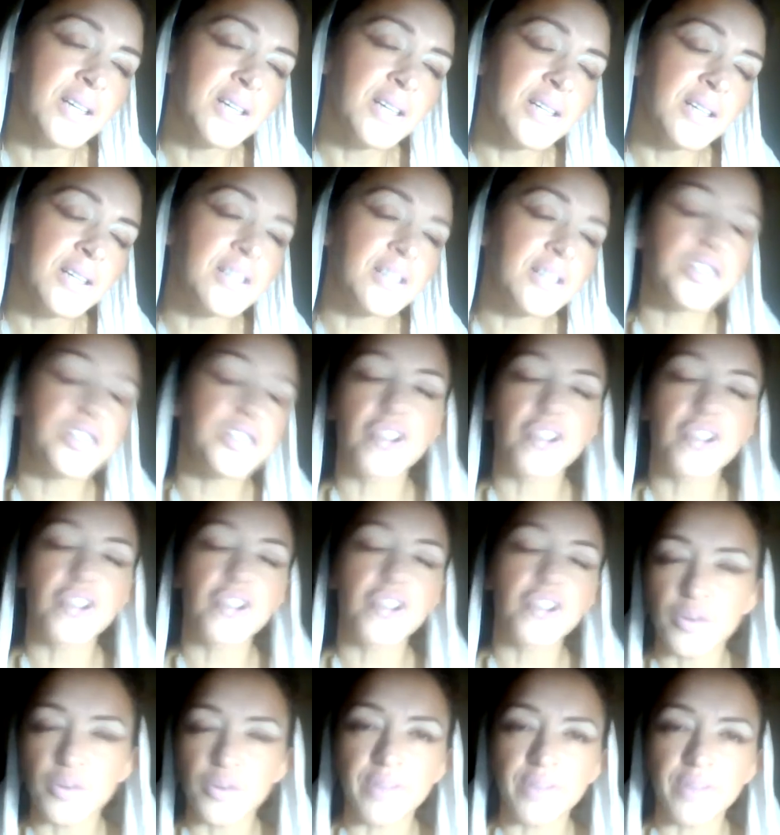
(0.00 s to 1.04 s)
And then she
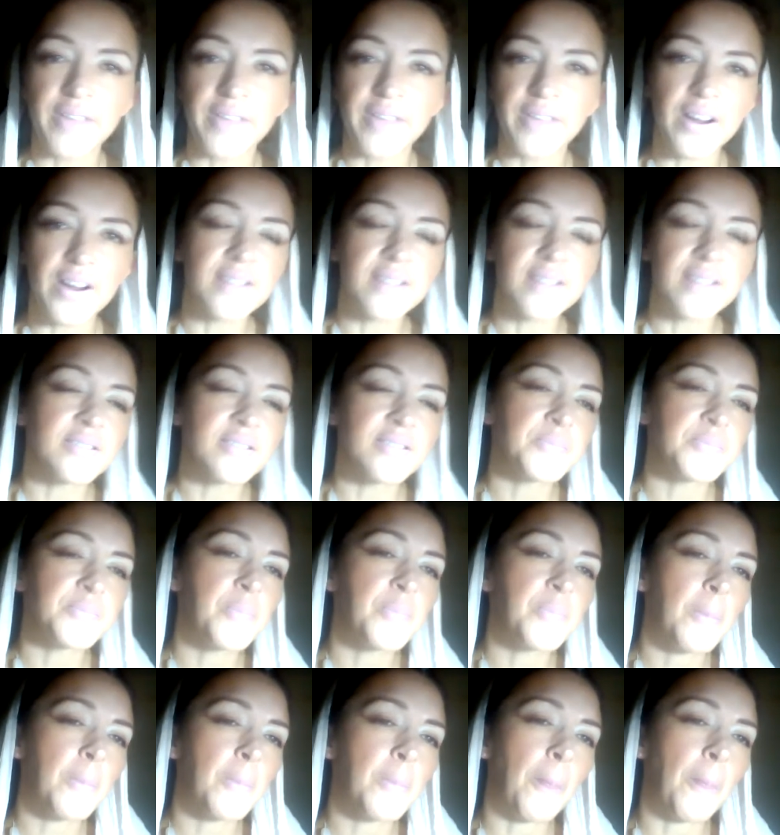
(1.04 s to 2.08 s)
talks to her fairies.
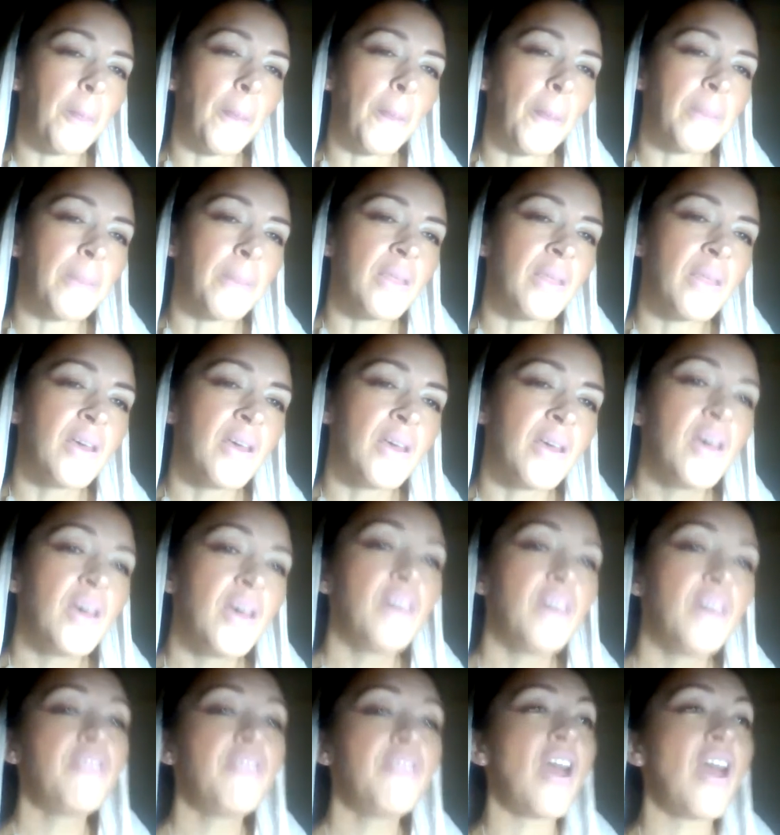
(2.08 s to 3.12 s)

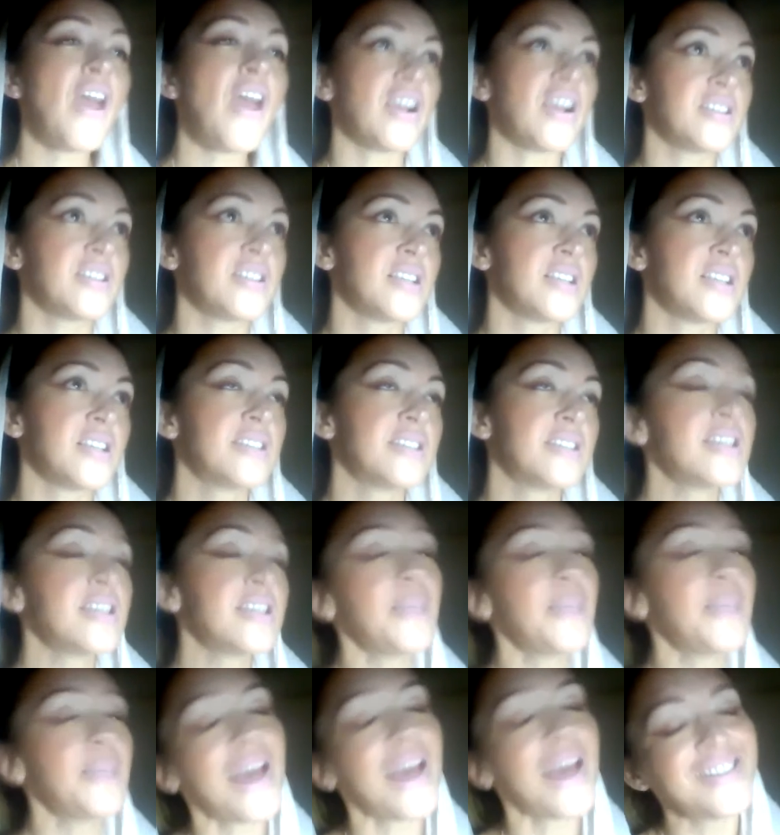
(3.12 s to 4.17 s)
"Fairies,
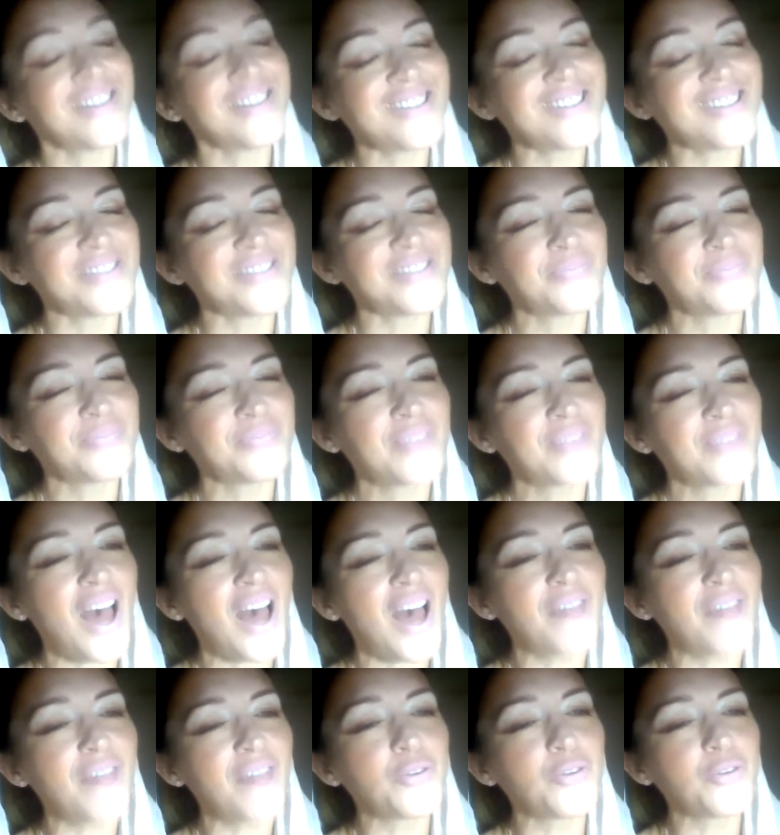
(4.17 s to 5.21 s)
skip hence,
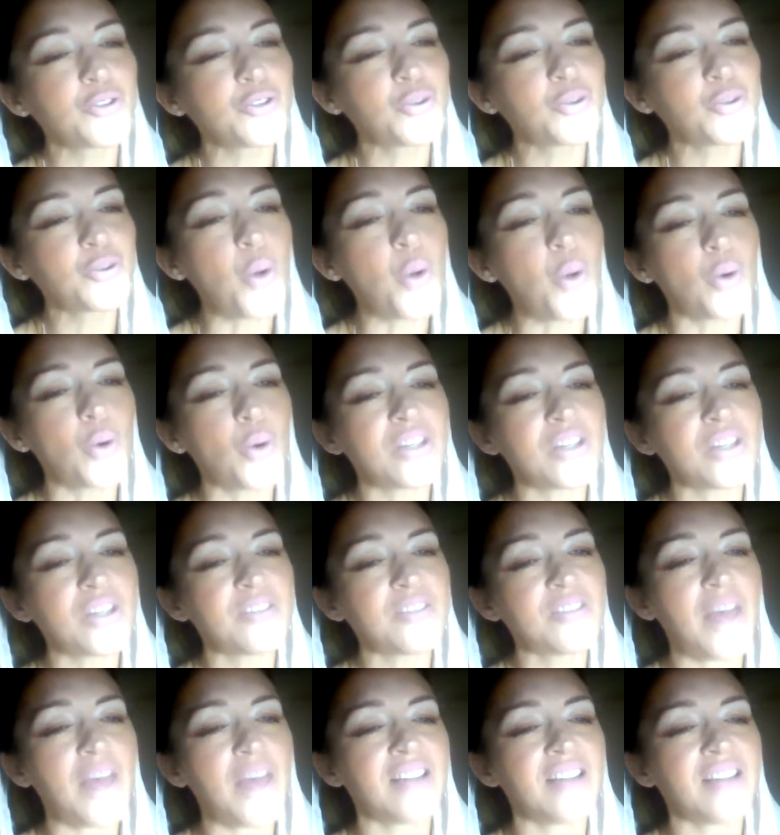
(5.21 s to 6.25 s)
I forsworn his
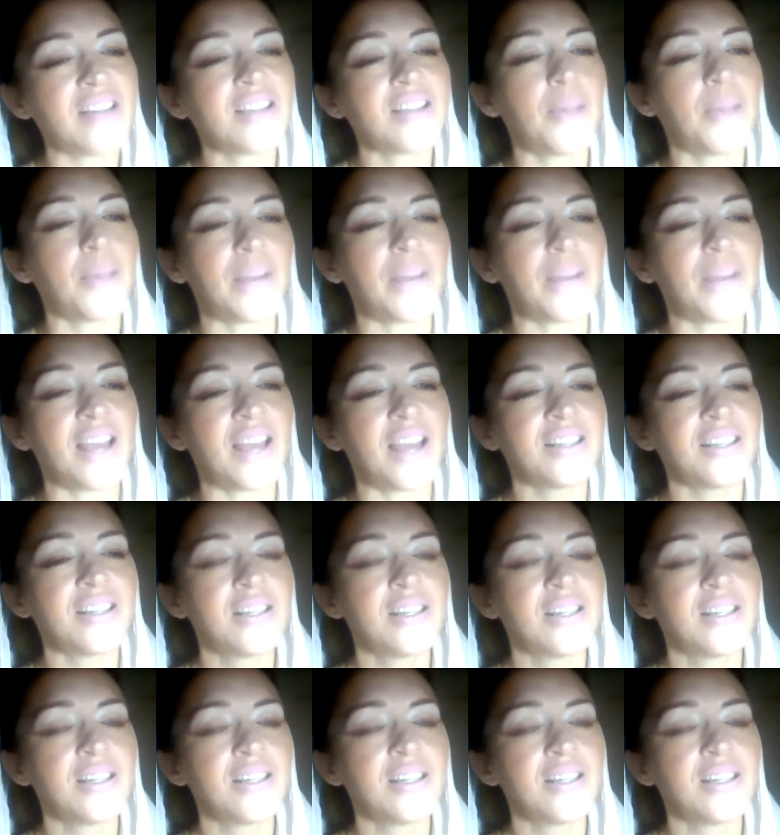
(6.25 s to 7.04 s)
bed and company."